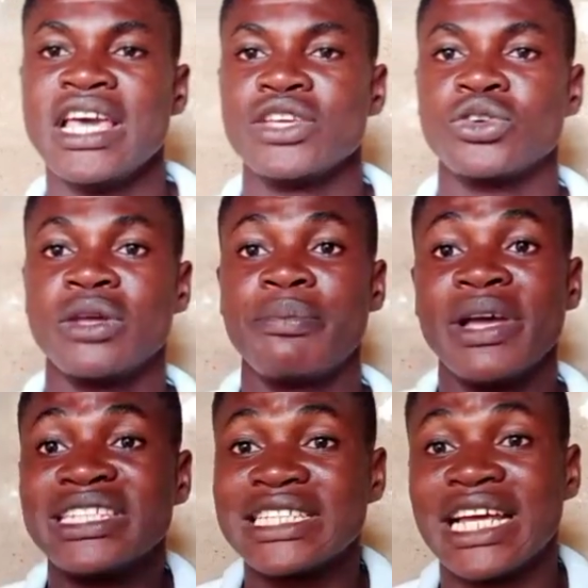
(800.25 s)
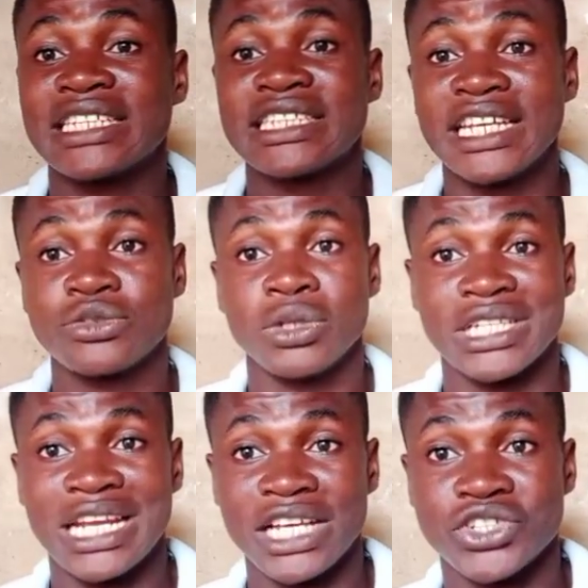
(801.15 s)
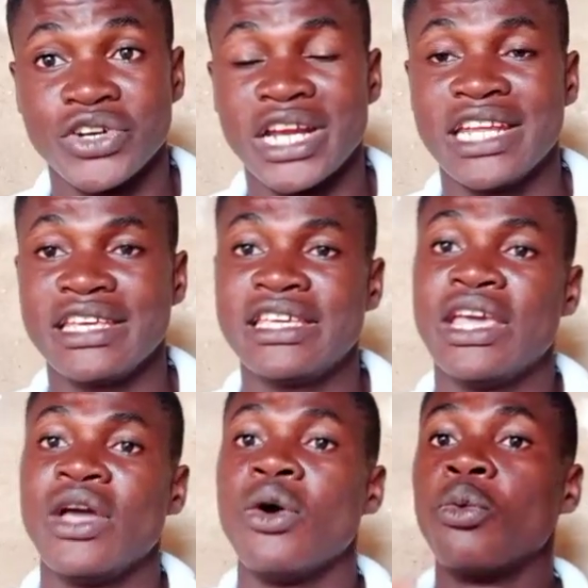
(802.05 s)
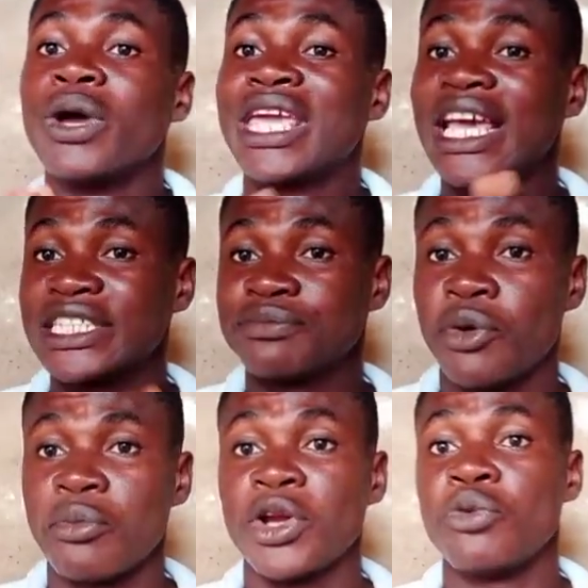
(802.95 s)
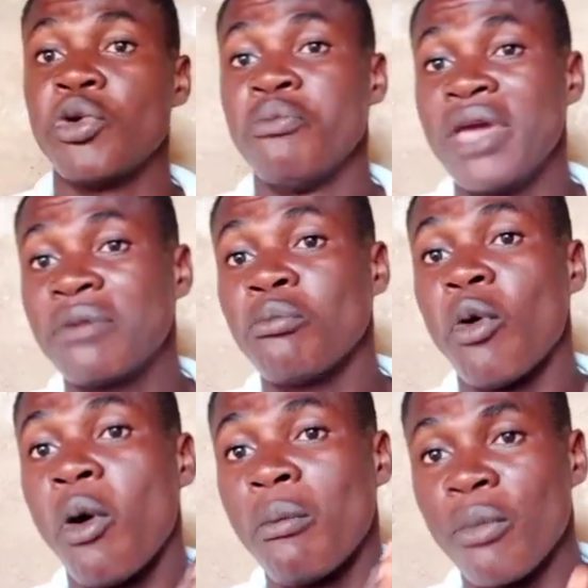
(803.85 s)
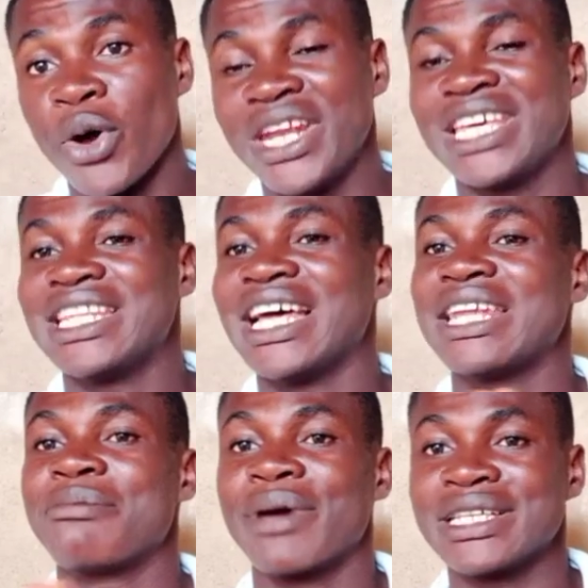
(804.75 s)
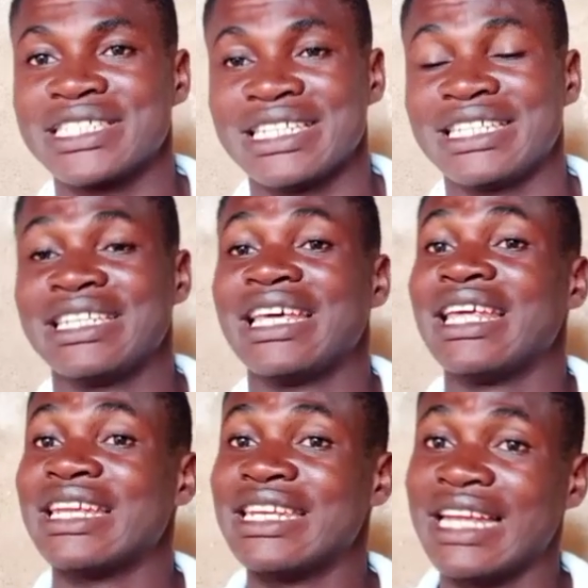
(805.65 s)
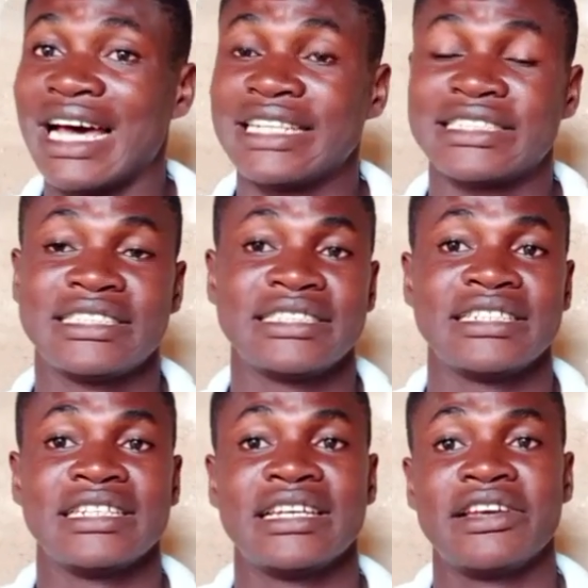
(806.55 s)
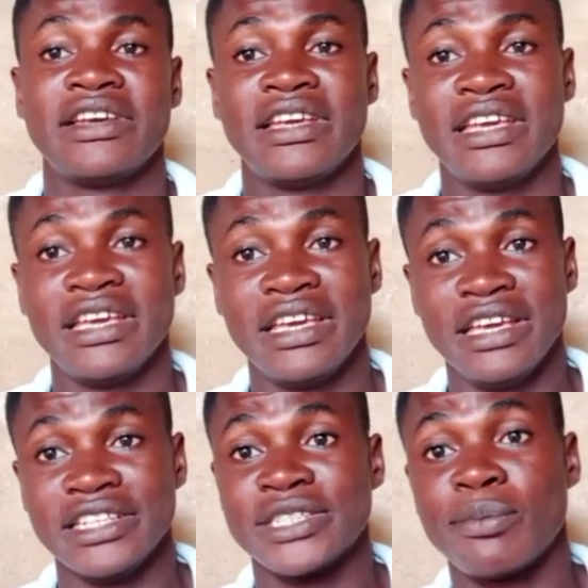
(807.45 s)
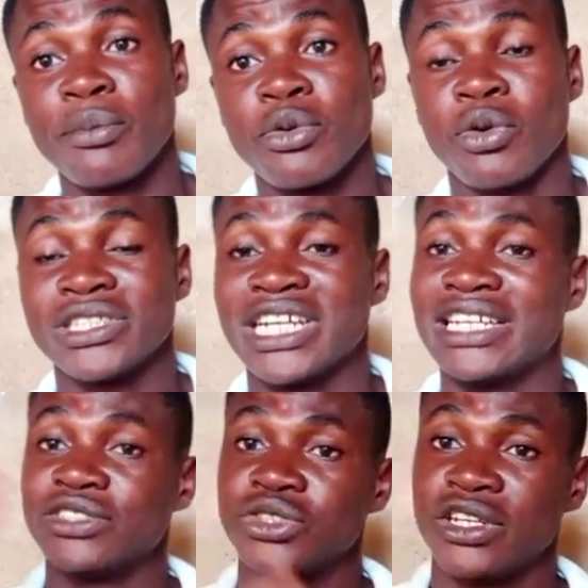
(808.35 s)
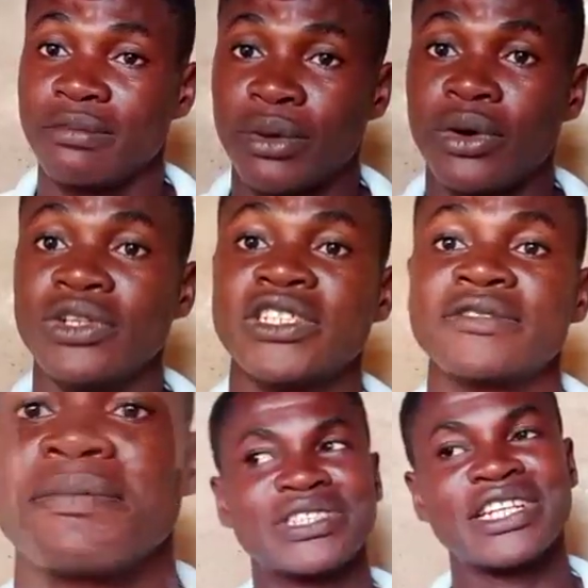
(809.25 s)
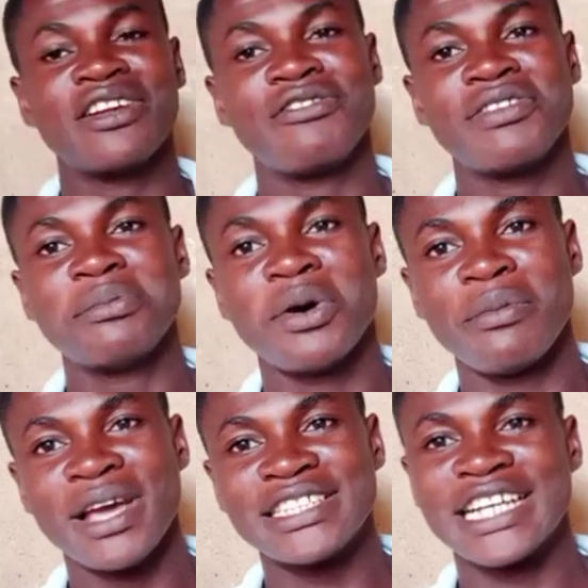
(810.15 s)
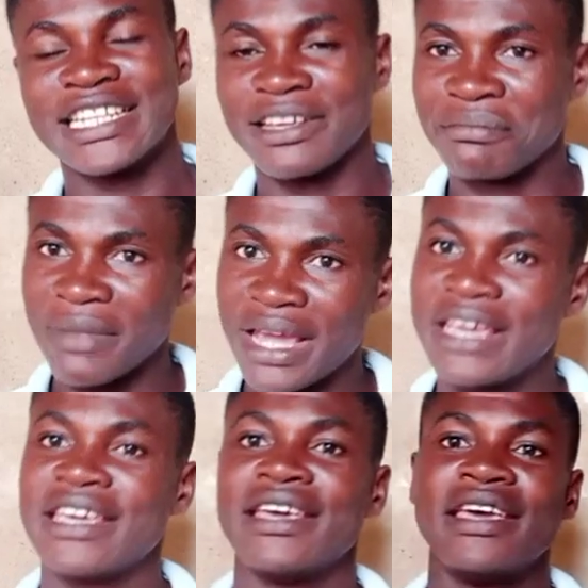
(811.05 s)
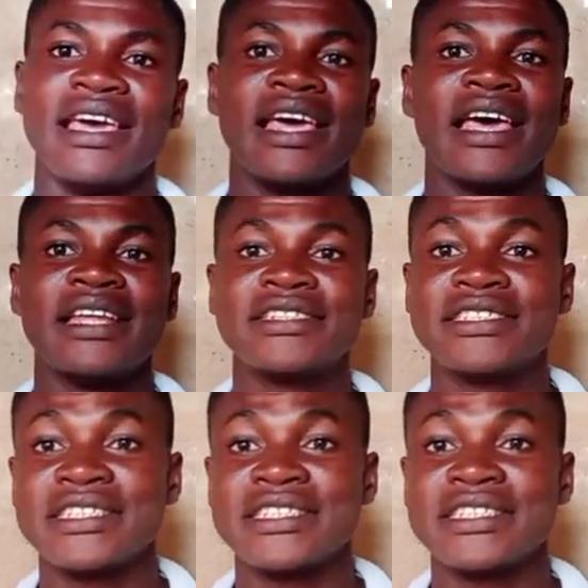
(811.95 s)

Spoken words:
So the person that gets water naturally will get more money, will make more money than the person that is pumping water into the pond. It was a lovely moment at Epe, and